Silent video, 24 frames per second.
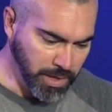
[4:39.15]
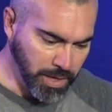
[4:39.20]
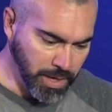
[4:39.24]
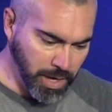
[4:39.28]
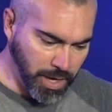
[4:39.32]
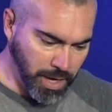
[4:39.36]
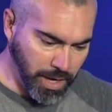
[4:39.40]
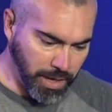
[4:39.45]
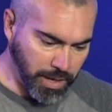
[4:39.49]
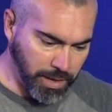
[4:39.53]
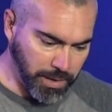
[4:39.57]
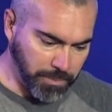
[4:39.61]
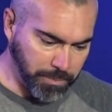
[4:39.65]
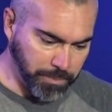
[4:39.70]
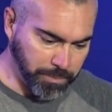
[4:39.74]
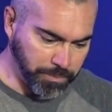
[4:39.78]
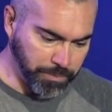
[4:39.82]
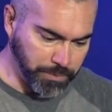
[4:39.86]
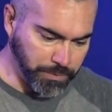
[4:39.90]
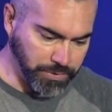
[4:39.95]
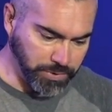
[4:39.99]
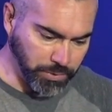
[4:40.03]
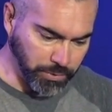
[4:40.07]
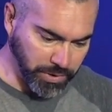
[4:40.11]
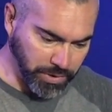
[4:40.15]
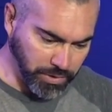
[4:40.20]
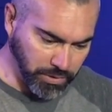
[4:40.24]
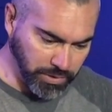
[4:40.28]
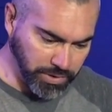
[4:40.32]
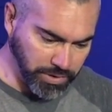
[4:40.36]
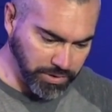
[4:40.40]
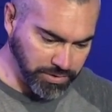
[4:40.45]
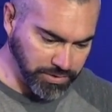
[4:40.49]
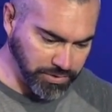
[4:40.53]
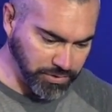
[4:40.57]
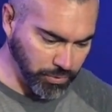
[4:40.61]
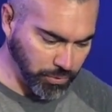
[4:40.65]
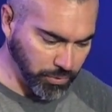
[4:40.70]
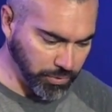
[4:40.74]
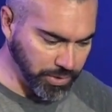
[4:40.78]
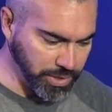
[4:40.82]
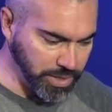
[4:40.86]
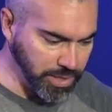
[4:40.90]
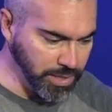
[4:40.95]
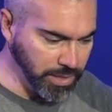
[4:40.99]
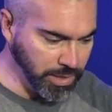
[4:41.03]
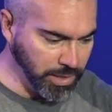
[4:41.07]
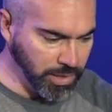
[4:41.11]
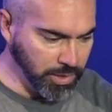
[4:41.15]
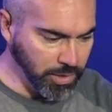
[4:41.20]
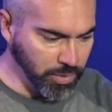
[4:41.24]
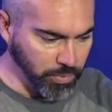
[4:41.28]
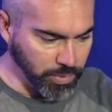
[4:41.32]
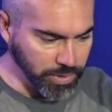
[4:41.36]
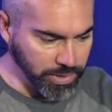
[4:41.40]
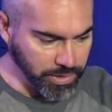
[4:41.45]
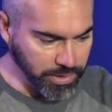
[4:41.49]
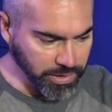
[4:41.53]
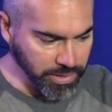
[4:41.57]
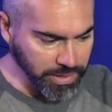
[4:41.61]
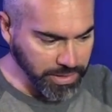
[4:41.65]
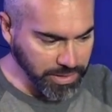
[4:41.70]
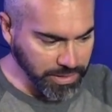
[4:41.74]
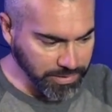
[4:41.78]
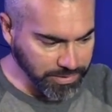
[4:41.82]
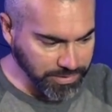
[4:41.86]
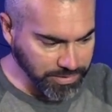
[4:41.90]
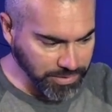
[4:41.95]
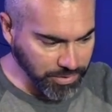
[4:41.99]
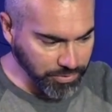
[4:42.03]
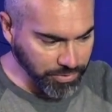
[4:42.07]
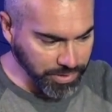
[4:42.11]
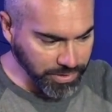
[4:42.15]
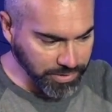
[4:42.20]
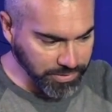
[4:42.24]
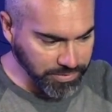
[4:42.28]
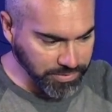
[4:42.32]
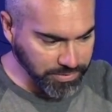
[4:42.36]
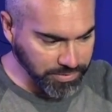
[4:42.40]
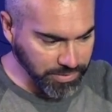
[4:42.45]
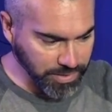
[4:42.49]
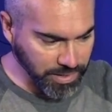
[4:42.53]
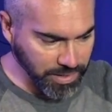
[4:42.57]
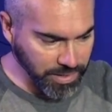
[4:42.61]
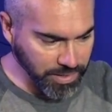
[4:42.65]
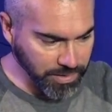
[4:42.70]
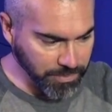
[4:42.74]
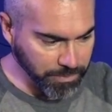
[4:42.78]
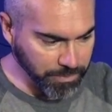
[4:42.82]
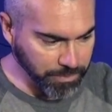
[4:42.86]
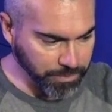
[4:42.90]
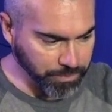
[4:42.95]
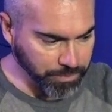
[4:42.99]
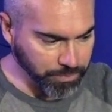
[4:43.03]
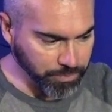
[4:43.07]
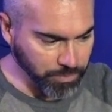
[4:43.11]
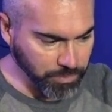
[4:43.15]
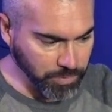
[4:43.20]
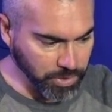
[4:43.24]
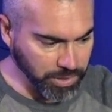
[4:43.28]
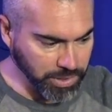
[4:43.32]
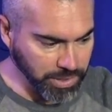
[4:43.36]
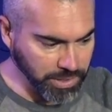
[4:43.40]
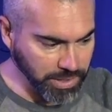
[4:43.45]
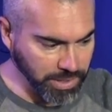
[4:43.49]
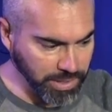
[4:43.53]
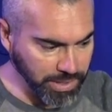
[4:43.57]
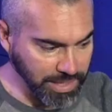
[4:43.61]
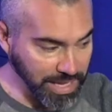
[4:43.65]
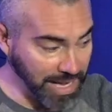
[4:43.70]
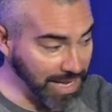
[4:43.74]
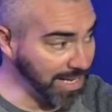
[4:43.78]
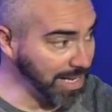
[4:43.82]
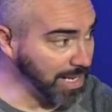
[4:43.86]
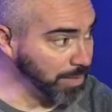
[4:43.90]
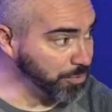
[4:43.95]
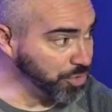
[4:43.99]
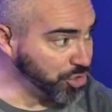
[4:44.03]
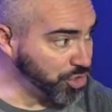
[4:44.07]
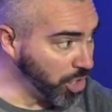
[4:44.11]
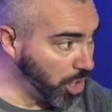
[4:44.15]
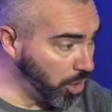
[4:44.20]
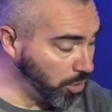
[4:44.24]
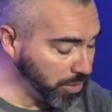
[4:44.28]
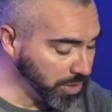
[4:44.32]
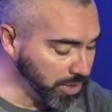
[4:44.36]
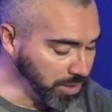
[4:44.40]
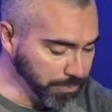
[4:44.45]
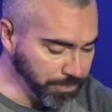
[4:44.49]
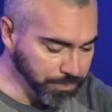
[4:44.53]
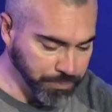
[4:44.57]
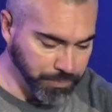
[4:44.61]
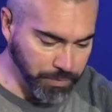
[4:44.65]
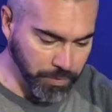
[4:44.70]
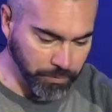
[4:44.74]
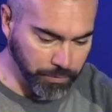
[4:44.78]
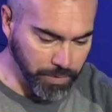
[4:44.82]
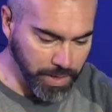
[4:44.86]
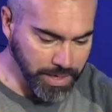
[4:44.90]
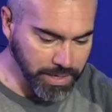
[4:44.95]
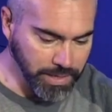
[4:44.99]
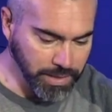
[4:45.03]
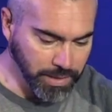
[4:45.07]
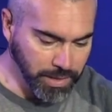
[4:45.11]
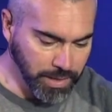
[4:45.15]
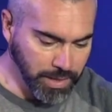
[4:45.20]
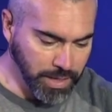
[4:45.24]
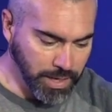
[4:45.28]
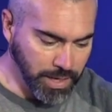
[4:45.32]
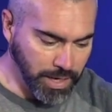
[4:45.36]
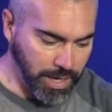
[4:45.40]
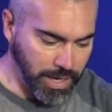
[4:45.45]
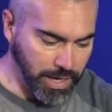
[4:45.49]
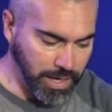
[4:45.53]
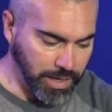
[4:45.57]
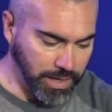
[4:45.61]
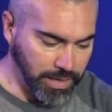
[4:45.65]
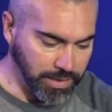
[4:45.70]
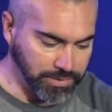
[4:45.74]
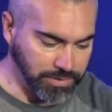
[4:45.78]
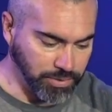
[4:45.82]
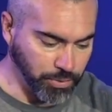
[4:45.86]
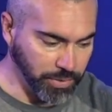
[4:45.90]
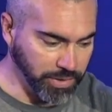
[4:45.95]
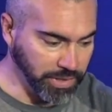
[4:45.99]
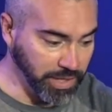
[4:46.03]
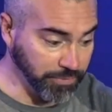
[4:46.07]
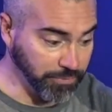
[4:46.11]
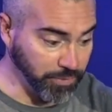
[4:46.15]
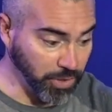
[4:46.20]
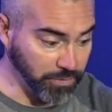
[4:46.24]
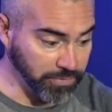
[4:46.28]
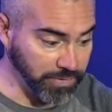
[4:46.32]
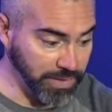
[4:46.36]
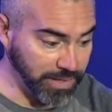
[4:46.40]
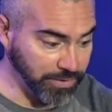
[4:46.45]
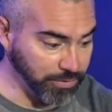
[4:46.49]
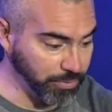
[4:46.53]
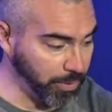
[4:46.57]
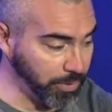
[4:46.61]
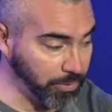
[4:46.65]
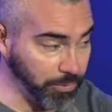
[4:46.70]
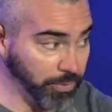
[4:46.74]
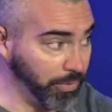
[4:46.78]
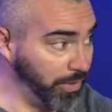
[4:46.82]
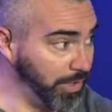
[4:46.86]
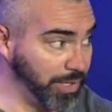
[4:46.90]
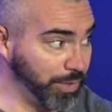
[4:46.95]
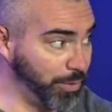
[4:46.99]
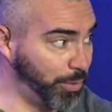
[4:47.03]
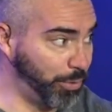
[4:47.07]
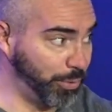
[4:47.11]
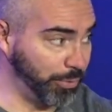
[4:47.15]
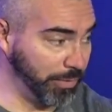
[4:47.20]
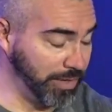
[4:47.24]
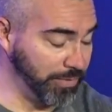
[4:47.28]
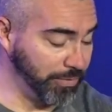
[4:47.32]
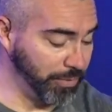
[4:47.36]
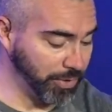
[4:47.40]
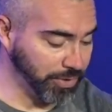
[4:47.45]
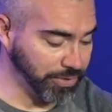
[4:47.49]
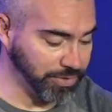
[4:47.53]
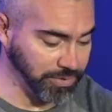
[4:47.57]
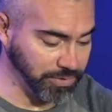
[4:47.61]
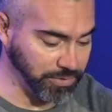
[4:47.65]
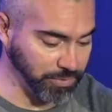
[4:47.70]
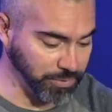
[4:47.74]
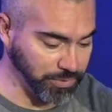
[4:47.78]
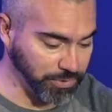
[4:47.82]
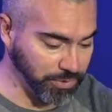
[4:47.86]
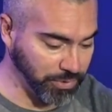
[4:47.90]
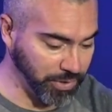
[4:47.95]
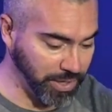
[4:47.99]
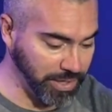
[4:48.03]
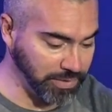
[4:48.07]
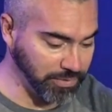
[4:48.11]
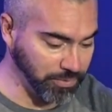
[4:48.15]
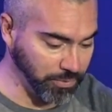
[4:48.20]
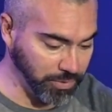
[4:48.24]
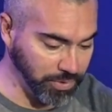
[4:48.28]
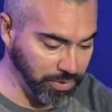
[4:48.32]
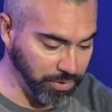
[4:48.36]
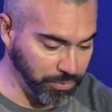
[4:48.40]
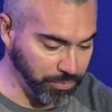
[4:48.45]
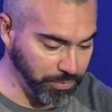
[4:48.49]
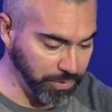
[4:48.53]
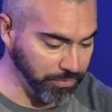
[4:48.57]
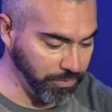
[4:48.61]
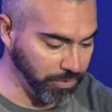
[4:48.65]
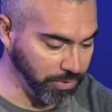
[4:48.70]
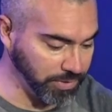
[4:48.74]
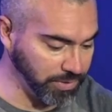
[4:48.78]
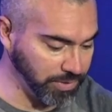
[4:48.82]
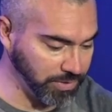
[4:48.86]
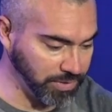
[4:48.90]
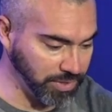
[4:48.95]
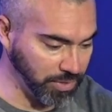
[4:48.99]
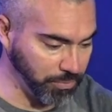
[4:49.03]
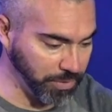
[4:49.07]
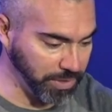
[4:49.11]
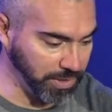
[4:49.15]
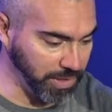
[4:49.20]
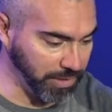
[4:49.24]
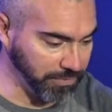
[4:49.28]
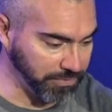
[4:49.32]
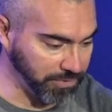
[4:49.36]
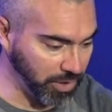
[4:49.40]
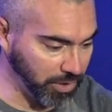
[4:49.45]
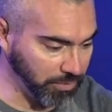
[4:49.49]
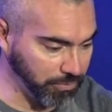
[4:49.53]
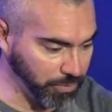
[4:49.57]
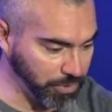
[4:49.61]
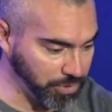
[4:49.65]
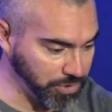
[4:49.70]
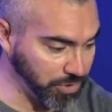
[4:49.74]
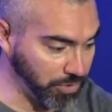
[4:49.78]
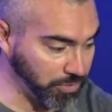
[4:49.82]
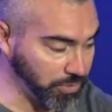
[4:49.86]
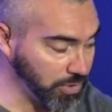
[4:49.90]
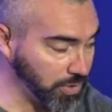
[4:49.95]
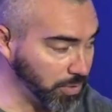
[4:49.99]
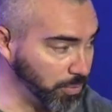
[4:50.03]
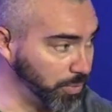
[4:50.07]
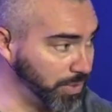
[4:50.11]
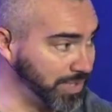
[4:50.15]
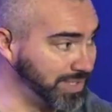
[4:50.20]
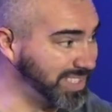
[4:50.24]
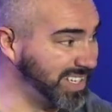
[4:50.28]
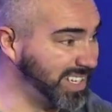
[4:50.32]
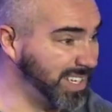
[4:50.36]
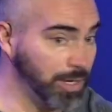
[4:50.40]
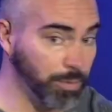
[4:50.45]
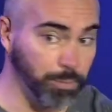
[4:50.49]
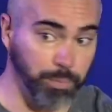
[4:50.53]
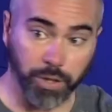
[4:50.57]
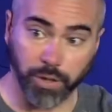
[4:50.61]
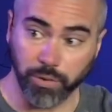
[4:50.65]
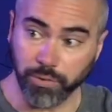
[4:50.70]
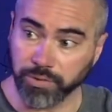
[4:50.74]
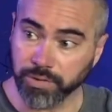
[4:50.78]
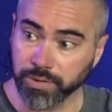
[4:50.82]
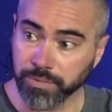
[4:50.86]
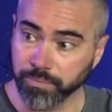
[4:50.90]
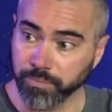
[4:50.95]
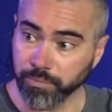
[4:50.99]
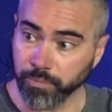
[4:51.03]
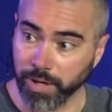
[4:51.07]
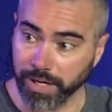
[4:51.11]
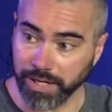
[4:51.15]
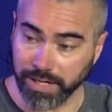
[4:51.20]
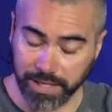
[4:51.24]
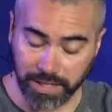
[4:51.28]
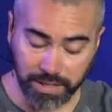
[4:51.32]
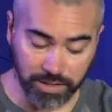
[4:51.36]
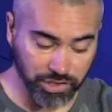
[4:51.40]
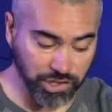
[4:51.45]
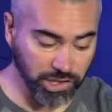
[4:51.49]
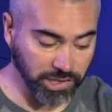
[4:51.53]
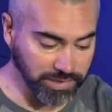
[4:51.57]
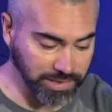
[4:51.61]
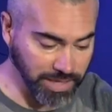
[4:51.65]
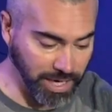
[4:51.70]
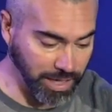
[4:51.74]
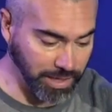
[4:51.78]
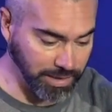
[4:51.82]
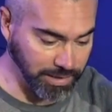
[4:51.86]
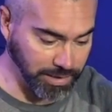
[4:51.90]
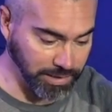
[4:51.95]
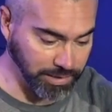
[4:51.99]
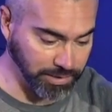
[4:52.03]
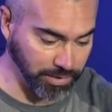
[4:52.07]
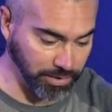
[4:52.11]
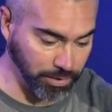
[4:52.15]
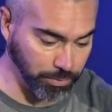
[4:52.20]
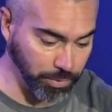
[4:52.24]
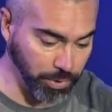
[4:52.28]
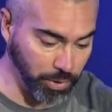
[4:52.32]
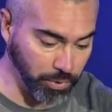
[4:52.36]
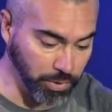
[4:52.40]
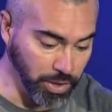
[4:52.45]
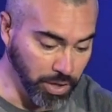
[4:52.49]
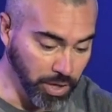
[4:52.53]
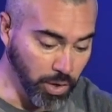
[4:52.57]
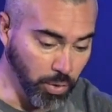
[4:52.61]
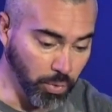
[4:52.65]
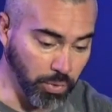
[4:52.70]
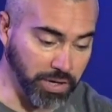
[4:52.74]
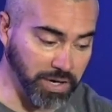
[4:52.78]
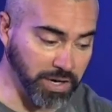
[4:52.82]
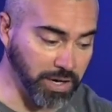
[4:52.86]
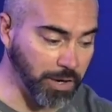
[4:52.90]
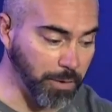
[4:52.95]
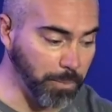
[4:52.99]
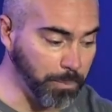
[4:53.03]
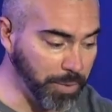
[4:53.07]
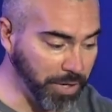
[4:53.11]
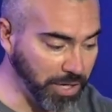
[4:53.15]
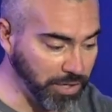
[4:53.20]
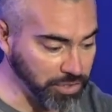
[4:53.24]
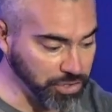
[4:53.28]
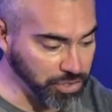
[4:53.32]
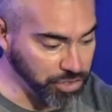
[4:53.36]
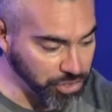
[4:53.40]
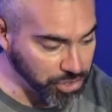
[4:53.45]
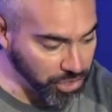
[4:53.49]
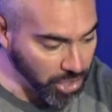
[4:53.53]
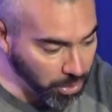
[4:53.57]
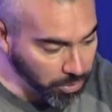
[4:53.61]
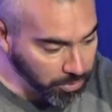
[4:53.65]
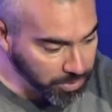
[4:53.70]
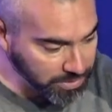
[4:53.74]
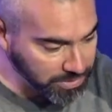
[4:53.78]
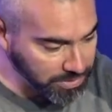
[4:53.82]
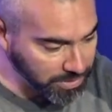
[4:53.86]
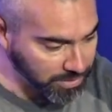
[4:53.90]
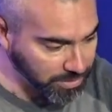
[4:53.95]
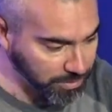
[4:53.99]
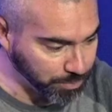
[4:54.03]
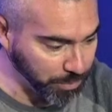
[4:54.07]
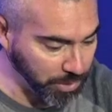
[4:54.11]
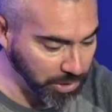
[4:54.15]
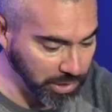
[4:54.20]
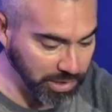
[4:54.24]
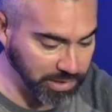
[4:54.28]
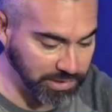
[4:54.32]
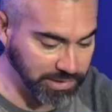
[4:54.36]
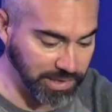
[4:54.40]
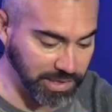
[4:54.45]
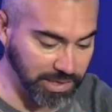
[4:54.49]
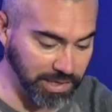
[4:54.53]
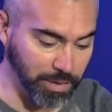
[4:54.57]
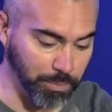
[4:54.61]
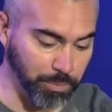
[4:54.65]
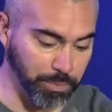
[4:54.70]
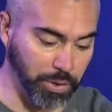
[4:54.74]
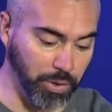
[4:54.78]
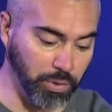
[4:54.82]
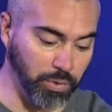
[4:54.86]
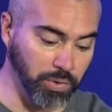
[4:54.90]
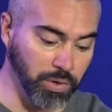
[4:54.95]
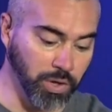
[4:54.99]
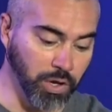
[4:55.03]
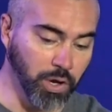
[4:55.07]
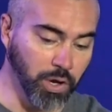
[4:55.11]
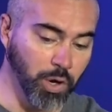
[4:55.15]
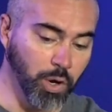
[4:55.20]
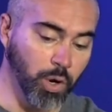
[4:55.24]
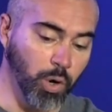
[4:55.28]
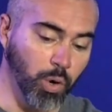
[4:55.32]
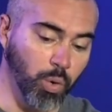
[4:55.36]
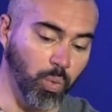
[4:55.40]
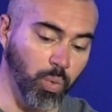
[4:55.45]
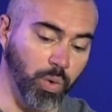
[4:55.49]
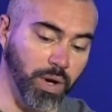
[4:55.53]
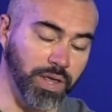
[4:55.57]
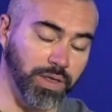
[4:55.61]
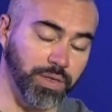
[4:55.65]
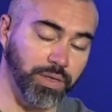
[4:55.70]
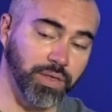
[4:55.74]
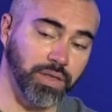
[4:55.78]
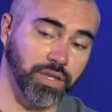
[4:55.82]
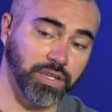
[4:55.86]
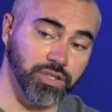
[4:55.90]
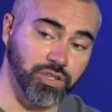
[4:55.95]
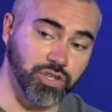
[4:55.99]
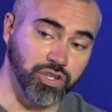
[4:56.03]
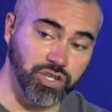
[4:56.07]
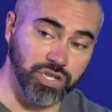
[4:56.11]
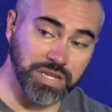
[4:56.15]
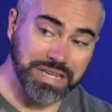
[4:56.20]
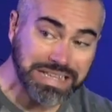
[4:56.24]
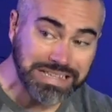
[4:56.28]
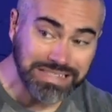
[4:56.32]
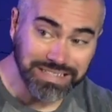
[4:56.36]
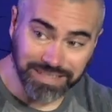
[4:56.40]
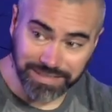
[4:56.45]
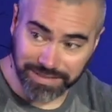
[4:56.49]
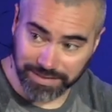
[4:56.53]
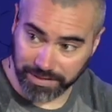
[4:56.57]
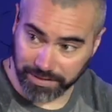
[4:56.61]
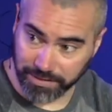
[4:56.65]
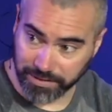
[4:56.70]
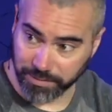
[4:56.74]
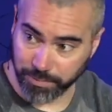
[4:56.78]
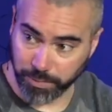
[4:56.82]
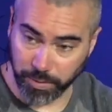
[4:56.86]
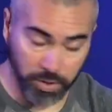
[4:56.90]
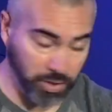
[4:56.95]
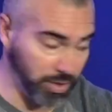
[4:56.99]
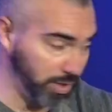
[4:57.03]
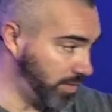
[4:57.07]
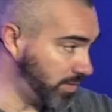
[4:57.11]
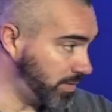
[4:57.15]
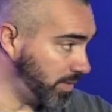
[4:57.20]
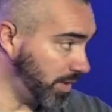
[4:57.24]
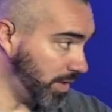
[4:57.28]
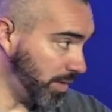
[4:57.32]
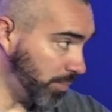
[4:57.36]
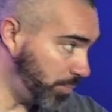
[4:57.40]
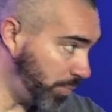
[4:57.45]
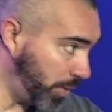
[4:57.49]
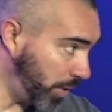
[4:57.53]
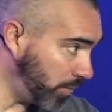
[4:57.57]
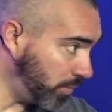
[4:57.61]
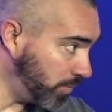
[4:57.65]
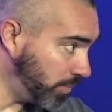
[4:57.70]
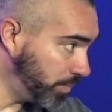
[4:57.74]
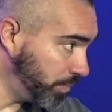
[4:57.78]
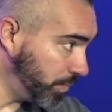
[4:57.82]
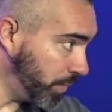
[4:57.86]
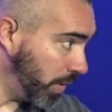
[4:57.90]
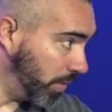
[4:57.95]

Um, so we're going to look at a story. We are in a series um, looking at a guy named Jonah, right? Uh, so we left off last week. We only did three verses. It was crazy. We only did three verses, and we left off where Jonah was in a boat, right? He had just gotten into the boat. We're going to compare Jonah's experience in a boat with Jesus' experience in a boat.